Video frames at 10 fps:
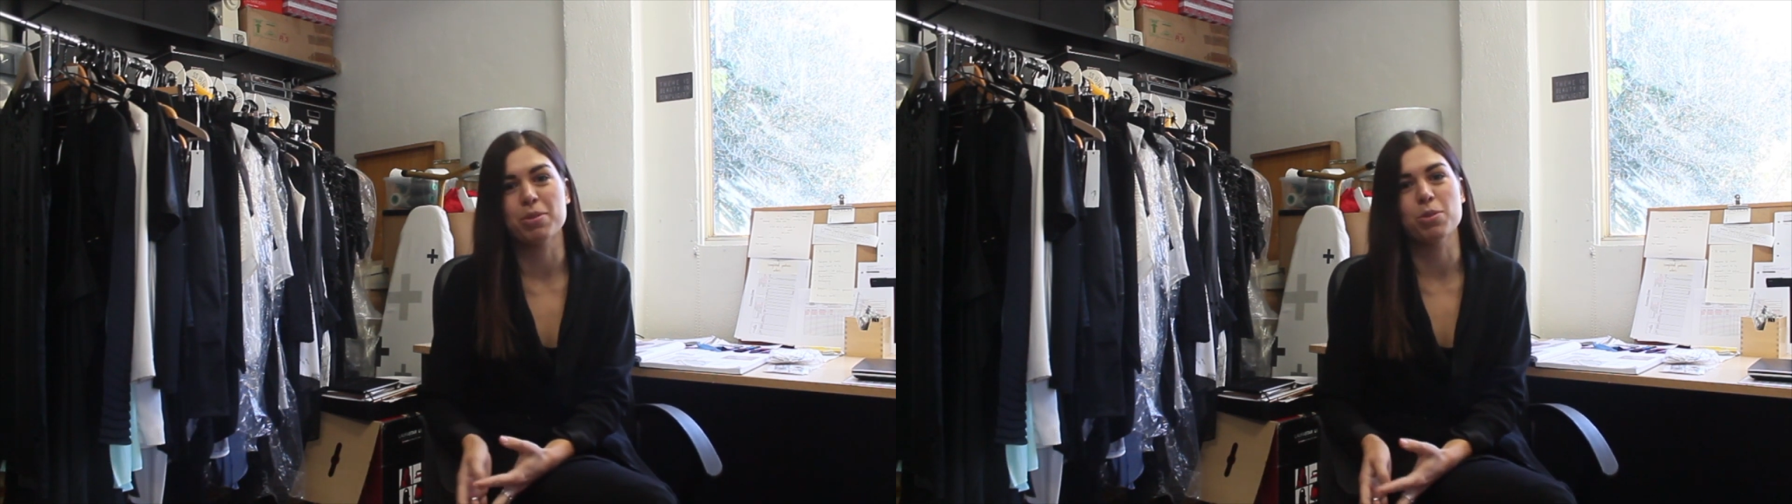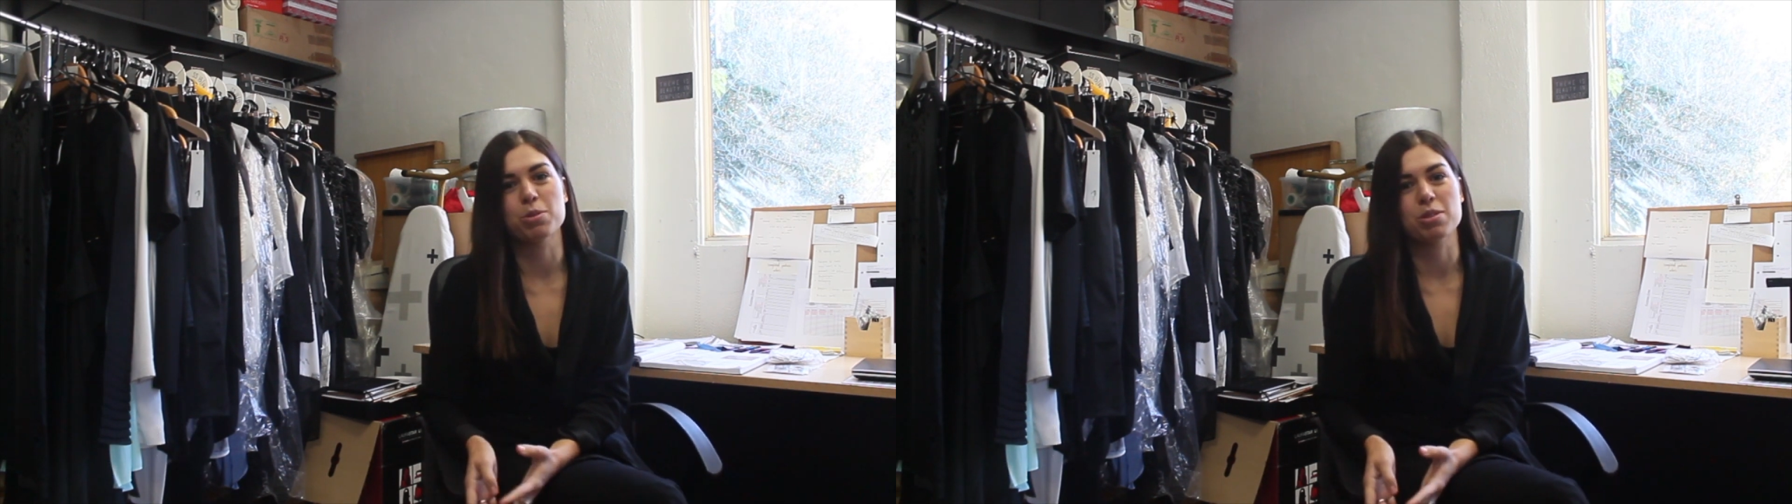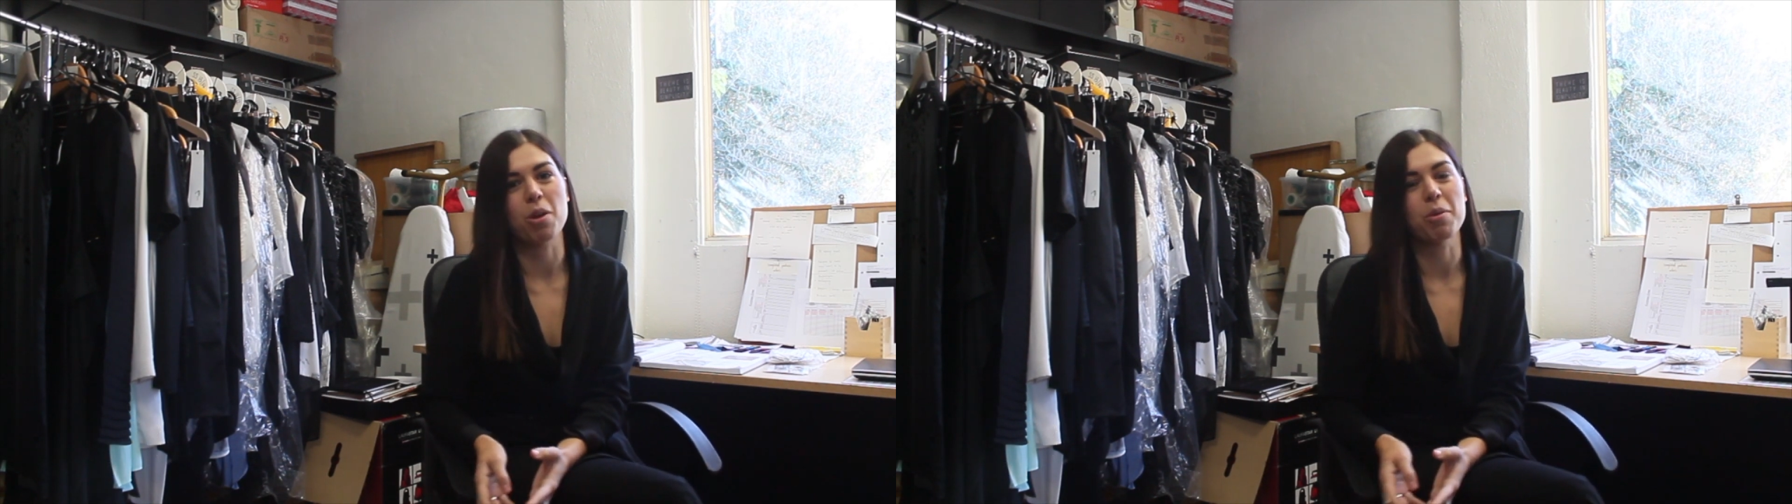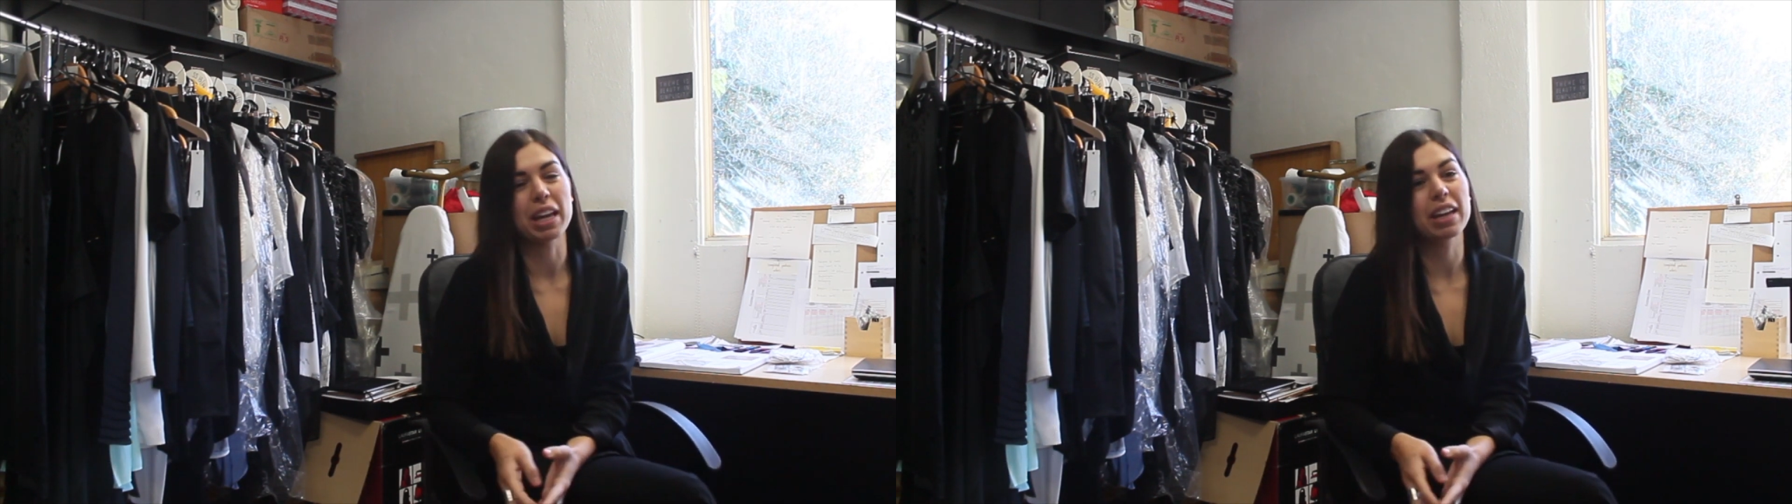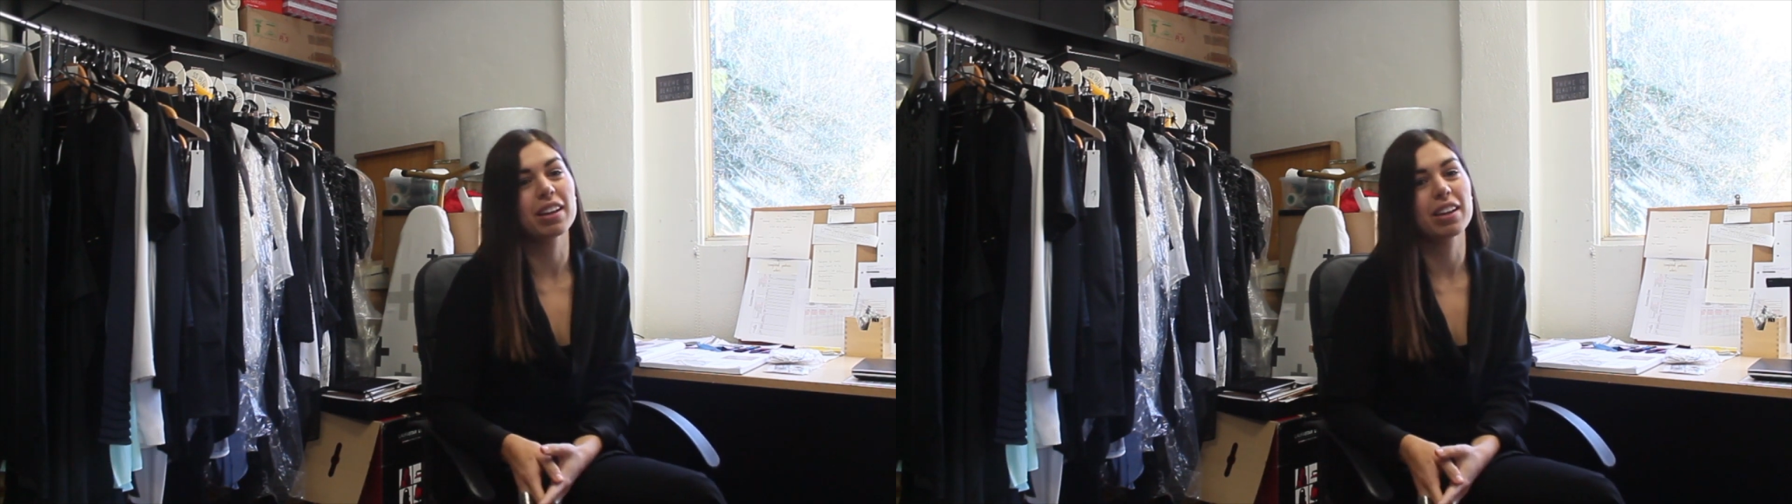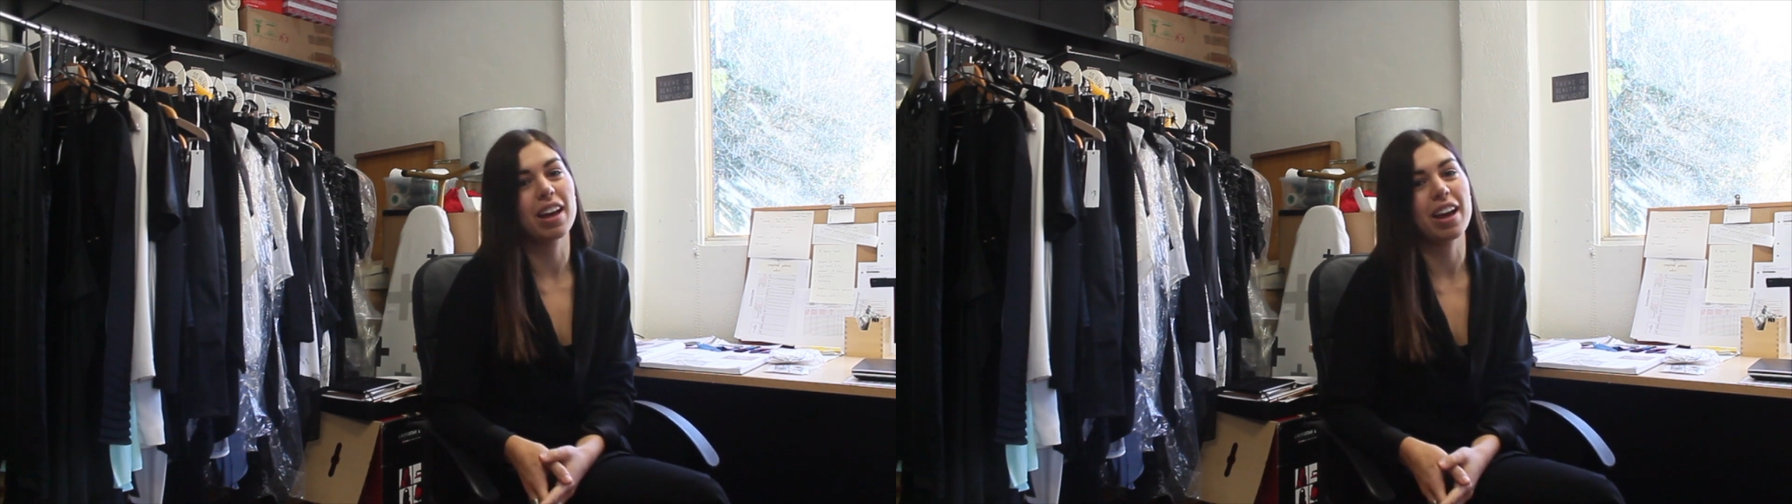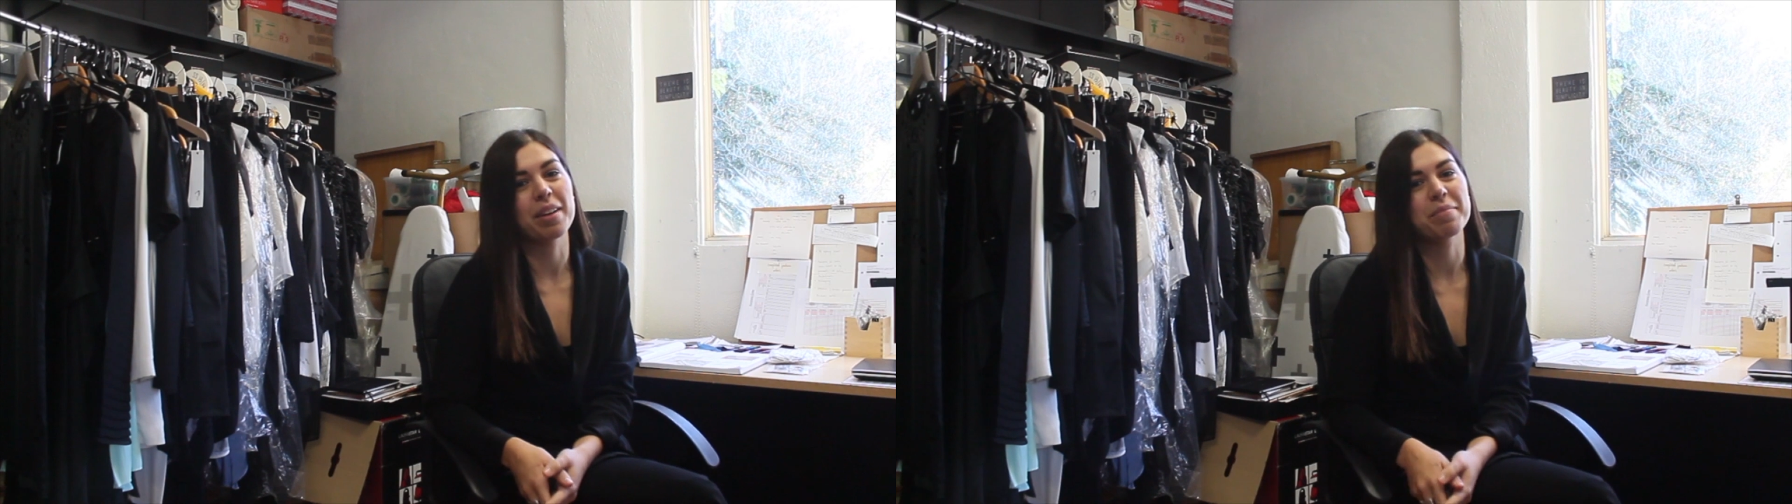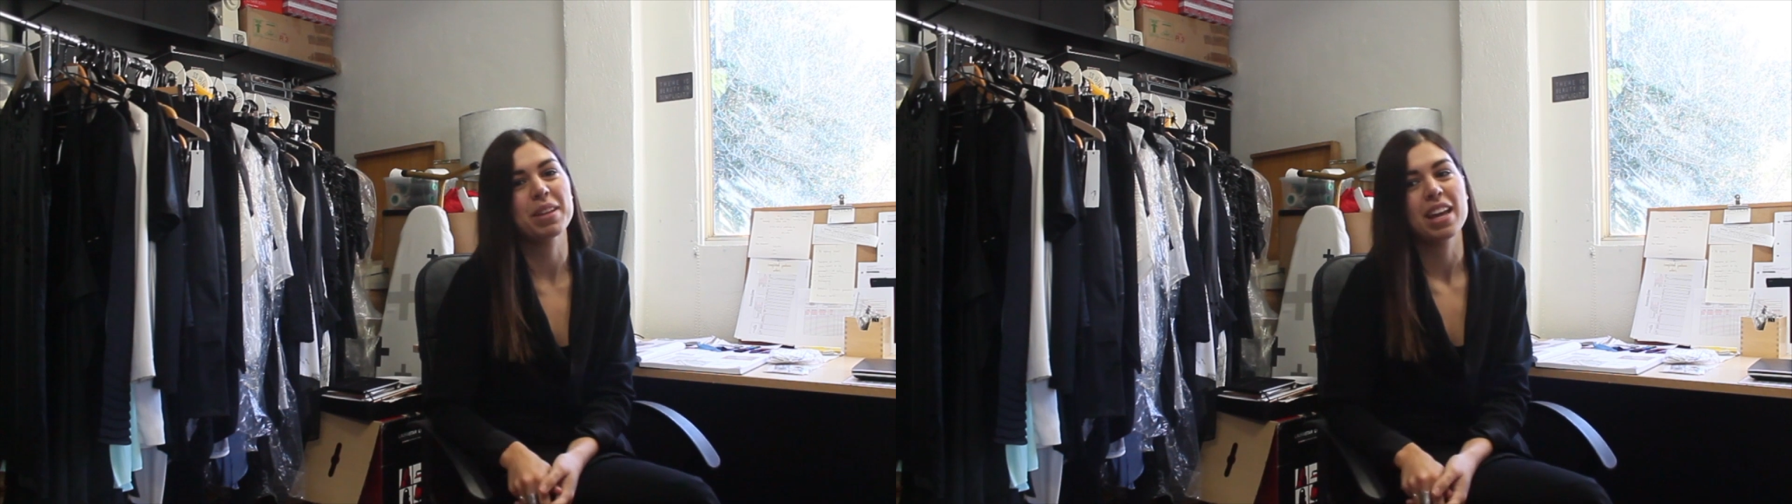all sewing um,